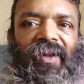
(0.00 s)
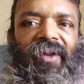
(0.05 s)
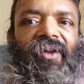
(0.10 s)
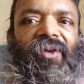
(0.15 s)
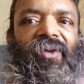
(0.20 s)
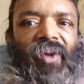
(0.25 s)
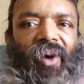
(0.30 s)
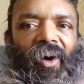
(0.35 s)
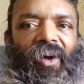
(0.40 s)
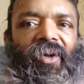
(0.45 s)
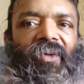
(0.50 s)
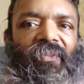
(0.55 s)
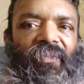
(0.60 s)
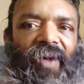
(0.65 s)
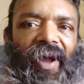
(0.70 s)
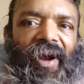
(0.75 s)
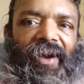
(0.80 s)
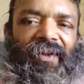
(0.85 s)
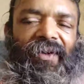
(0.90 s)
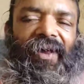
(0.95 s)

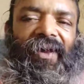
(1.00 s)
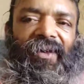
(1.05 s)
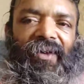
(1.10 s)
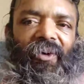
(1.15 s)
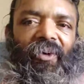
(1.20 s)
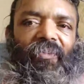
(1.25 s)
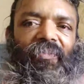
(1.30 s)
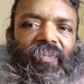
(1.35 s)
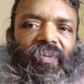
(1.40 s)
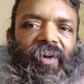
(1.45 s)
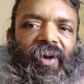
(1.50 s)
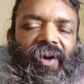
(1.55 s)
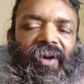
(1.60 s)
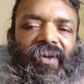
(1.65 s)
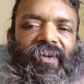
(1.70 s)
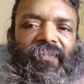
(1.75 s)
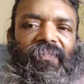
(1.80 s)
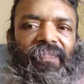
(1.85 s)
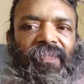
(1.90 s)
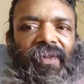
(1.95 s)
non-vector component.
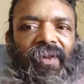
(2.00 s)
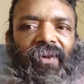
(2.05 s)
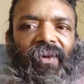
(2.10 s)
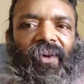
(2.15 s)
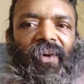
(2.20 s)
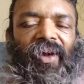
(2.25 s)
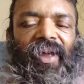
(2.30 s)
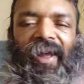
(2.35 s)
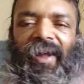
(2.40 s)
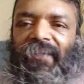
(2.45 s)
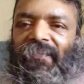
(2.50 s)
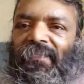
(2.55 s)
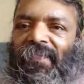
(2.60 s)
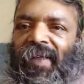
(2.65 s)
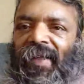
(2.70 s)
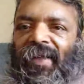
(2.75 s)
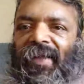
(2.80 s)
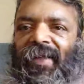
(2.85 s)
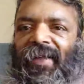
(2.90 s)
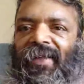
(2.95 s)
Okay,
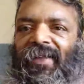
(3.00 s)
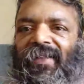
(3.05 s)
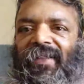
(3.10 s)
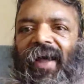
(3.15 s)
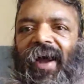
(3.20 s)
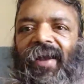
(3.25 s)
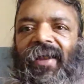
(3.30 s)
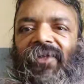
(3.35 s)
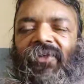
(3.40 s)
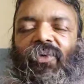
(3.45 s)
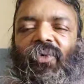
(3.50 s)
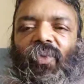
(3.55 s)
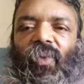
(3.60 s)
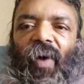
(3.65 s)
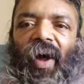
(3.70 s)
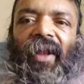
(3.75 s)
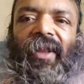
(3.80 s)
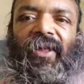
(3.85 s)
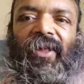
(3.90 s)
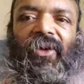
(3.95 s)
that is
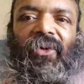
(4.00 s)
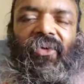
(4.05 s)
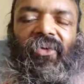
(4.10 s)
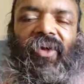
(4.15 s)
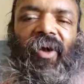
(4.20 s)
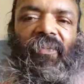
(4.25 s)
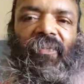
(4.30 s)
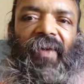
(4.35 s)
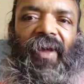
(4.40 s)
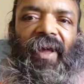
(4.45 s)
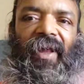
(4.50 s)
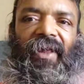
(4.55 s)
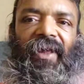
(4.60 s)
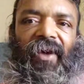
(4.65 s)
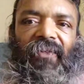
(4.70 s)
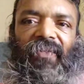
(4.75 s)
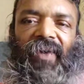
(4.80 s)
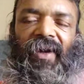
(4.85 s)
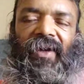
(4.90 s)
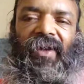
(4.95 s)
one use of
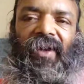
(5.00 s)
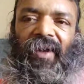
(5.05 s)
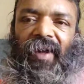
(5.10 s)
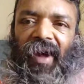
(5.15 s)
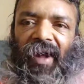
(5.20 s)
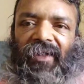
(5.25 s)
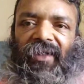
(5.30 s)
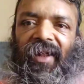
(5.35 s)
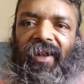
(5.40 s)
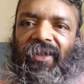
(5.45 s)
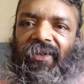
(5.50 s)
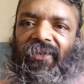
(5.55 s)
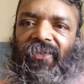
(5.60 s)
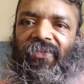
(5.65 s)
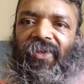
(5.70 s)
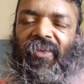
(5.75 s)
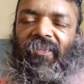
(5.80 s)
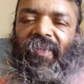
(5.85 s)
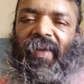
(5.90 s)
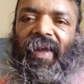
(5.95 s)
area vector. Other
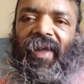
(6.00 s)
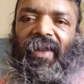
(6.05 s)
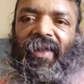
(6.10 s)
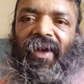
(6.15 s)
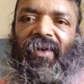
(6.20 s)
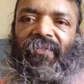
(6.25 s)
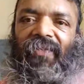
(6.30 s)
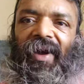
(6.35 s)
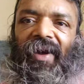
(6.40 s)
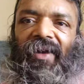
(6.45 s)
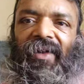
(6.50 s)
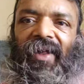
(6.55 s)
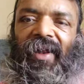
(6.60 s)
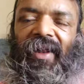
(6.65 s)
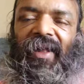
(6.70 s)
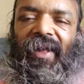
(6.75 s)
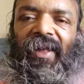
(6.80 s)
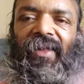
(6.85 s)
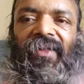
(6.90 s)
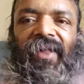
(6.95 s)
use of area
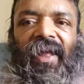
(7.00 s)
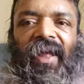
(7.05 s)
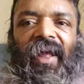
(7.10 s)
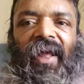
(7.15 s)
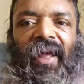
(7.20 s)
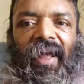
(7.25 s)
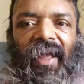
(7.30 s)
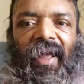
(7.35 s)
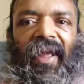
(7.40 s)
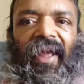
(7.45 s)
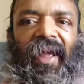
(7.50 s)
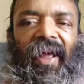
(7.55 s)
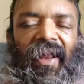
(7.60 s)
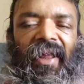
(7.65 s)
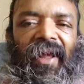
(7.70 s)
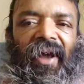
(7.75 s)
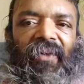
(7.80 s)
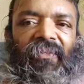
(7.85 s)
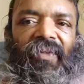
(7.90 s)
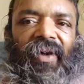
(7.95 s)
vector is
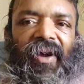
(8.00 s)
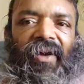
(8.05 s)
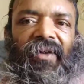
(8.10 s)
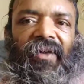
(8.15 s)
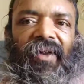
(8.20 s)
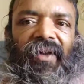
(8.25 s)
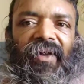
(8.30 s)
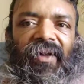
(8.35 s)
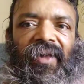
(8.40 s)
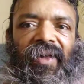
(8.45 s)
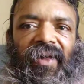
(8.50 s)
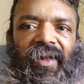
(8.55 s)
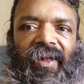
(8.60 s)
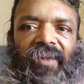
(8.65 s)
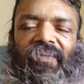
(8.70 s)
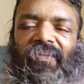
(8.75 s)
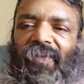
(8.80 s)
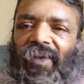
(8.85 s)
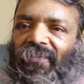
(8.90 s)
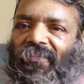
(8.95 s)
area vector.
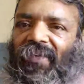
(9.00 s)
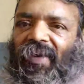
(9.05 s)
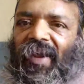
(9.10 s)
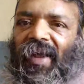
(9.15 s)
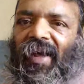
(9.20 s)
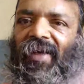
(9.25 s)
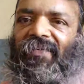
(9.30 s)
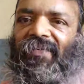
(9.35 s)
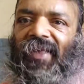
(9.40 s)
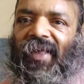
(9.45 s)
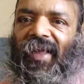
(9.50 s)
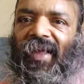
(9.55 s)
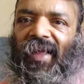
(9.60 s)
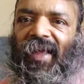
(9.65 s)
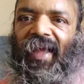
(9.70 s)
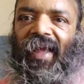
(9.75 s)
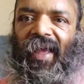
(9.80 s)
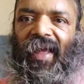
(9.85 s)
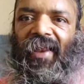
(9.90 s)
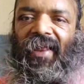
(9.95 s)
If someone has
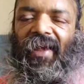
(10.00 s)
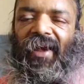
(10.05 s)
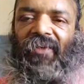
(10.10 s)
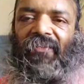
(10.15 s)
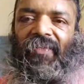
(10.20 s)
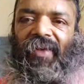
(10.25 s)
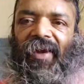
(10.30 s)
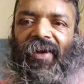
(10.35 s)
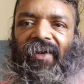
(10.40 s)
area